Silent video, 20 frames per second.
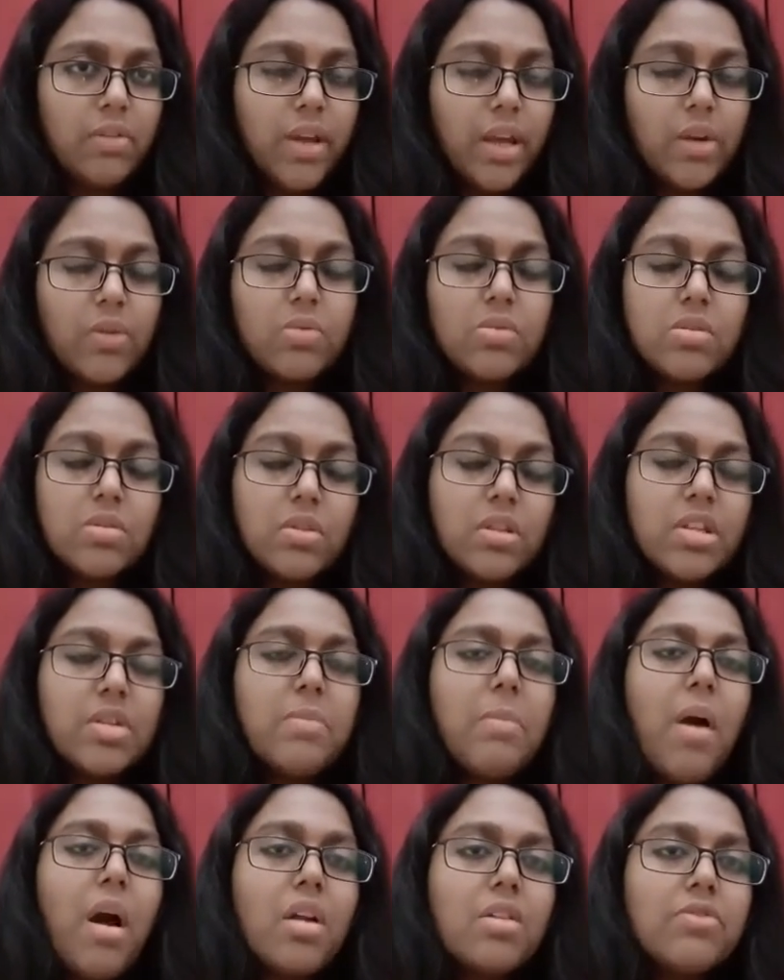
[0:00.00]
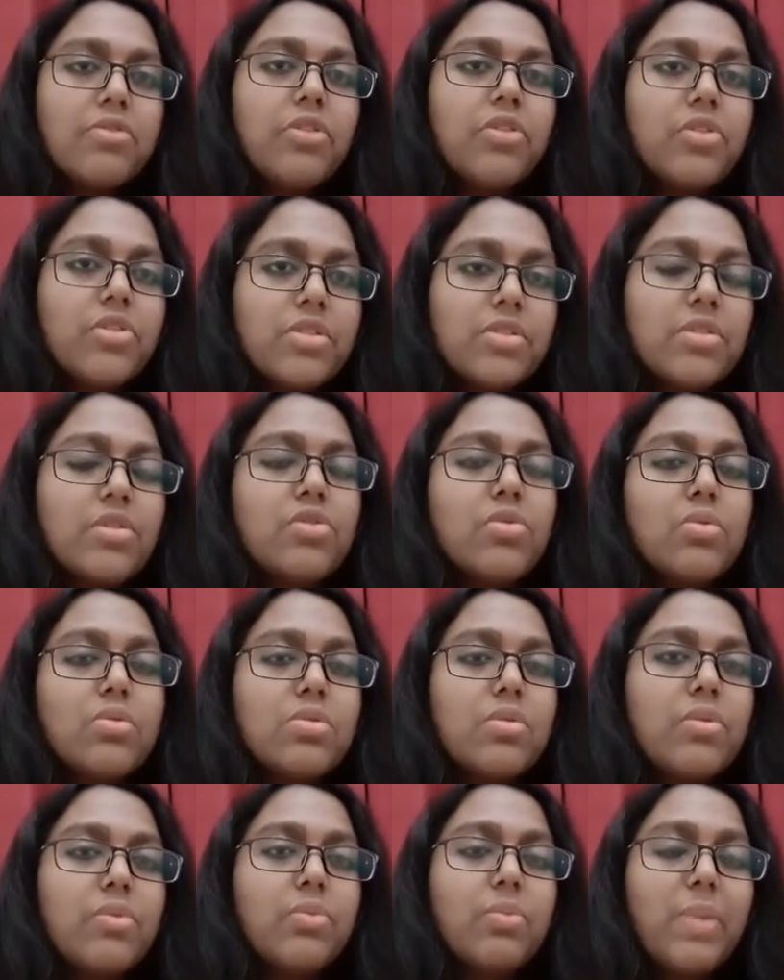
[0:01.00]
and also the demand for the research
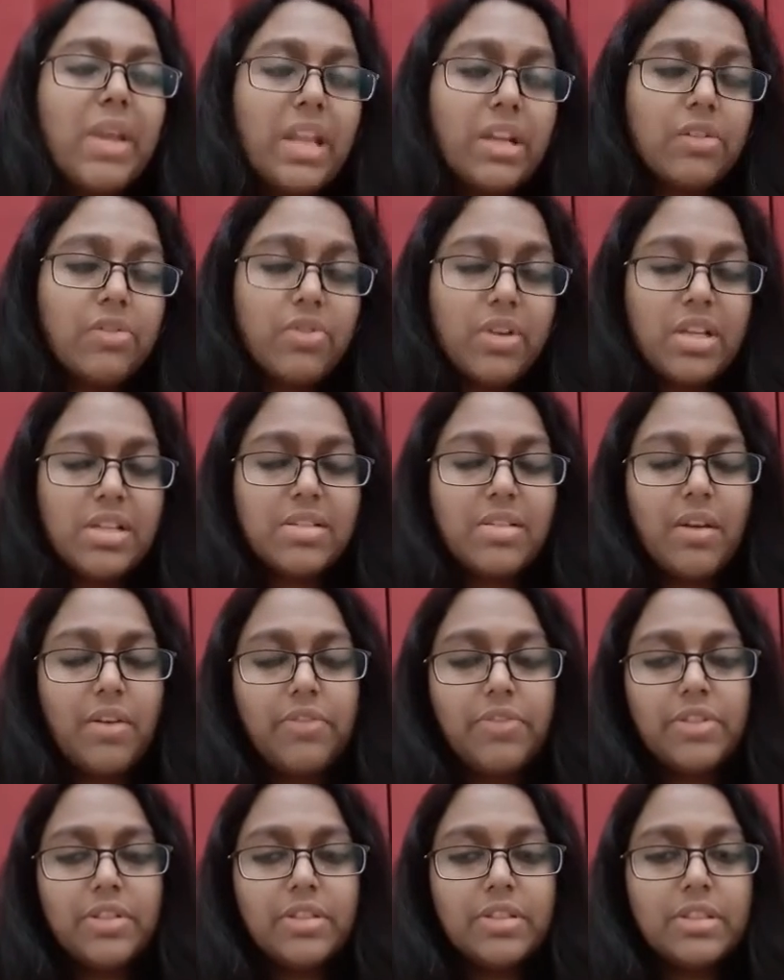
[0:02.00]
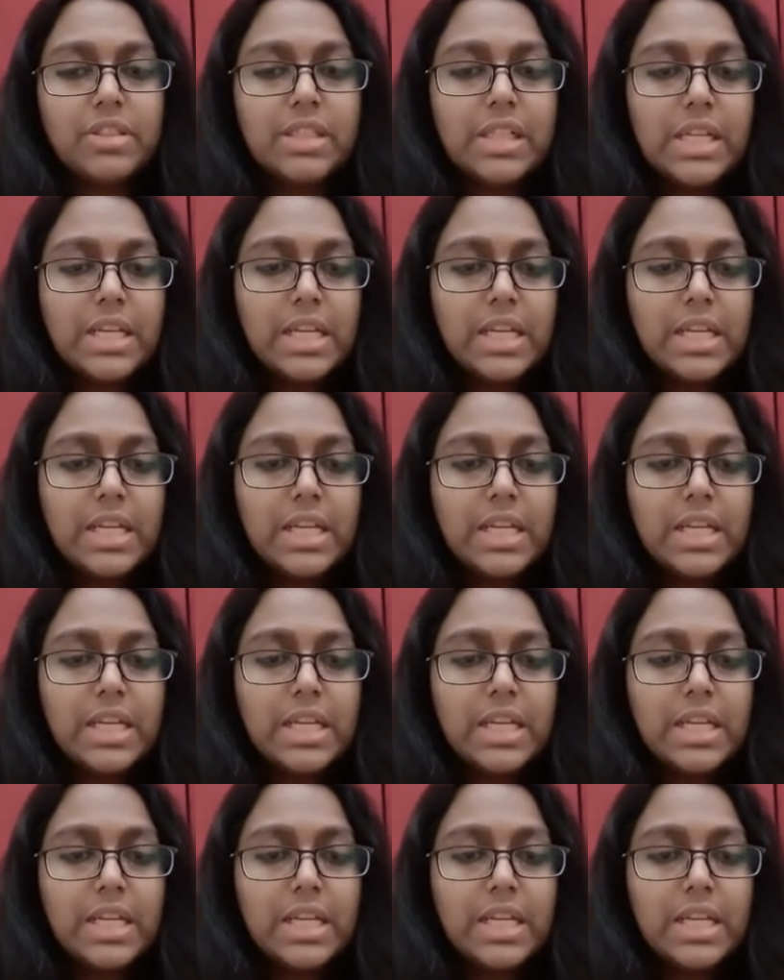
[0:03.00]
also may increase after the